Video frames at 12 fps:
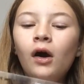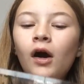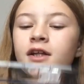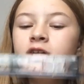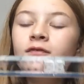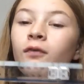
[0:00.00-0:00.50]

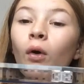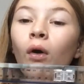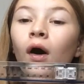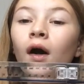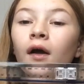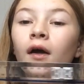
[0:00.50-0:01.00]
I just
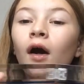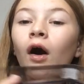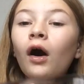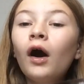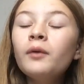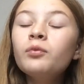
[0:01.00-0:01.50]
thought,
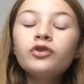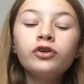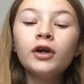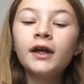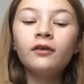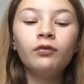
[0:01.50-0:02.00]
I was
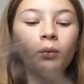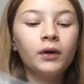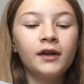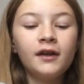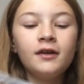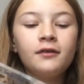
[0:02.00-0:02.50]
looking for
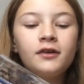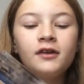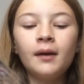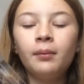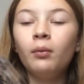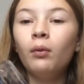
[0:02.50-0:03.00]
one of these
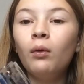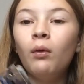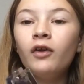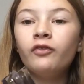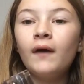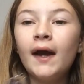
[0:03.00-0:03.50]
snapper wall
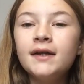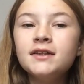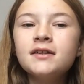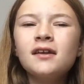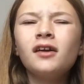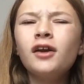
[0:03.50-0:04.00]
ones for
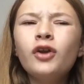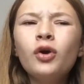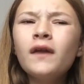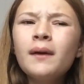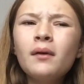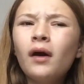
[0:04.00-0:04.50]
ages, and I
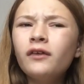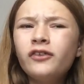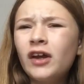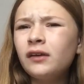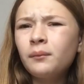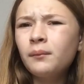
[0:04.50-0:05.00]
know they
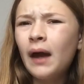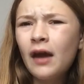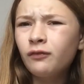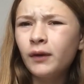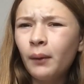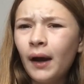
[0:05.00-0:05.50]
sell them
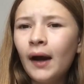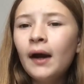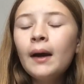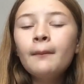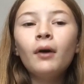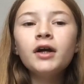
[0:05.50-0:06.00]
everywhere,
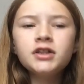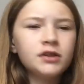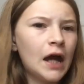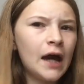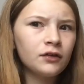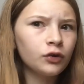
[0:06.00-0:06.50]
but I
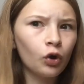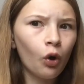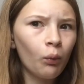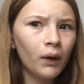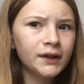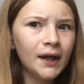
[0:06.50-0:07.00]
just hadn't
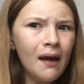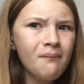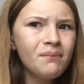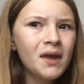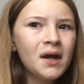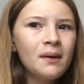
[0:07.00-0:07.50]
got one
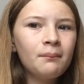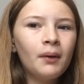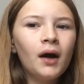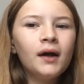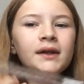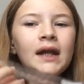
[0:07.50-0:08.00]
yet.
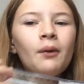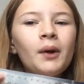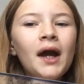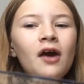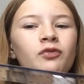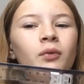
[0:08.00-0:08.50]
But now
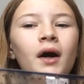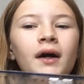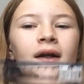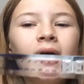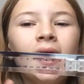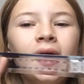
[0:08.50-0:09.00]
I have
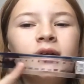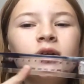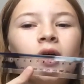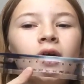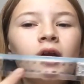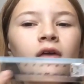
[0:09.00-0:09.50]
one
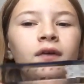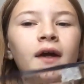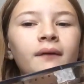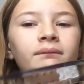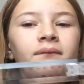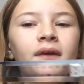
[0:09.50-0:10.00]
and I love
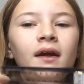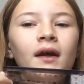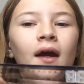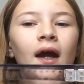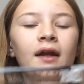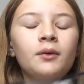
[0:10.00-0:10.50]
it,
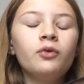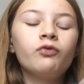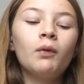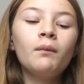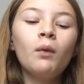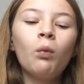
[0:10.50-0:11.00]
and it was
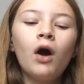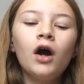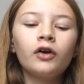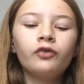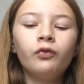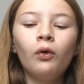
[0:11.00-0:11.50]
from the
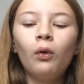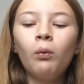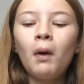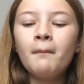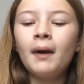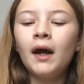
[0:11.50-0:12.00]
works for
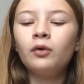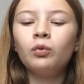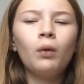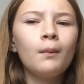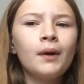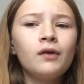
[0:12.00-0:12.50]
£1
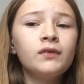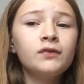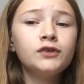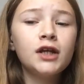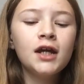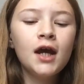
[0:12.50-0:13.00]
or
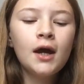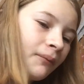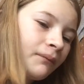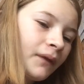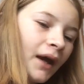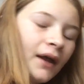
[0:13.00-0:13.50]
£1.50.
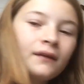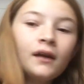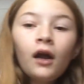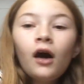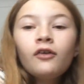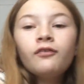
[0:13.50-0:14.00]
And
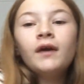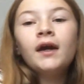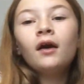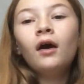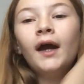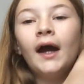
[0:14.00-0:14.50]
the last
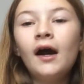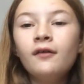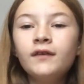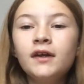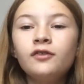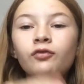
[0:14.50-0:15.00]
thing I
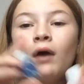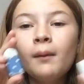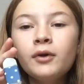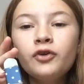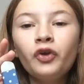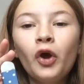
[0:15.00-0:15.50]
have is
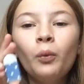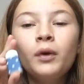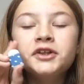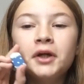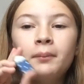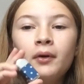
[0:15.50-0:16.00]
rubbers,
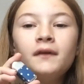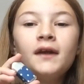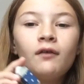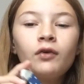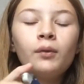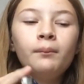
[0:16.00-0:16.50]
which I put in
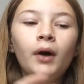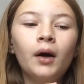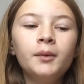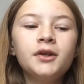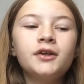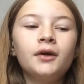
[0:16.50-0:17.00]
the other
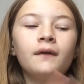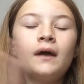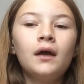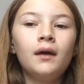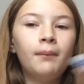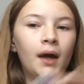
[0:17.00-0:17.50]
compartment so
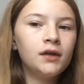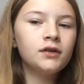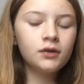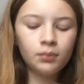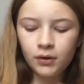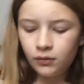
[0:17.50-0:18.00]
the
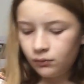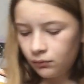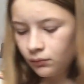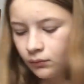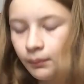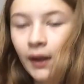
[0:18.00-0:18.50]
pens
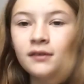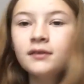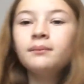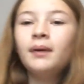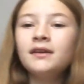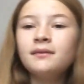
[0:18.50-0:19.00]

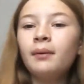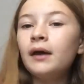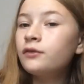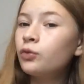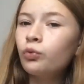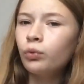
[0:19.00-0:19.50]
and
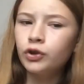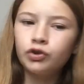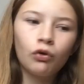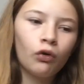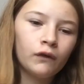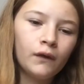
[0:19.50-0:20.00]
pencils wouldn't
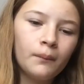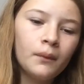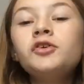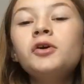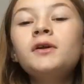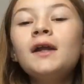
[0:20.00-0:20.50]
draw on
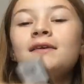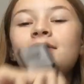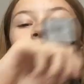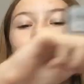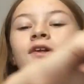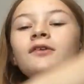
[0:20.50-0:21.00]
So let's
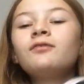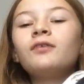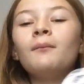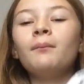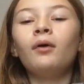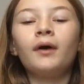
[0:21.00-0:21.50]
go to the
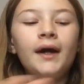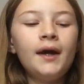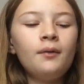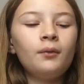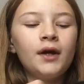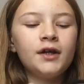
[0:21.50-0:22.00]
front
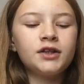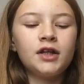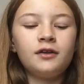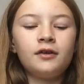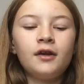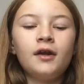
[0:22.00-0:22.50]
pocket, which
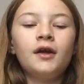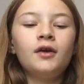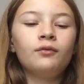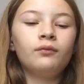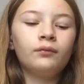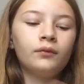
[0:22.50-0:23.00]
is
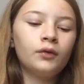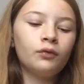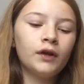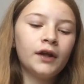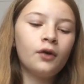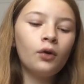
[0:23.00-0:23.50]

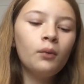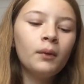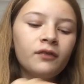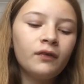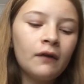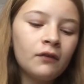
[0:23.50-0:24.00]
really cool,
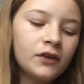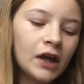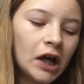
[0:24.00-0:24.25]
my favourite